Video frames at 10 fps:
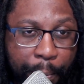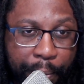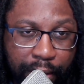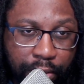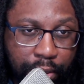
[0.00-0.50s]

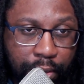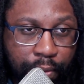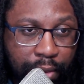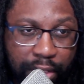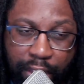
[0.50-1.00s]
Pencil.
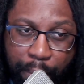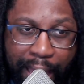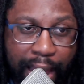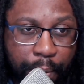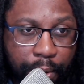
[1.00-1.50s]
It's
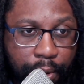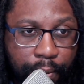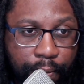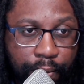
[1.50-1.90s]
compatible.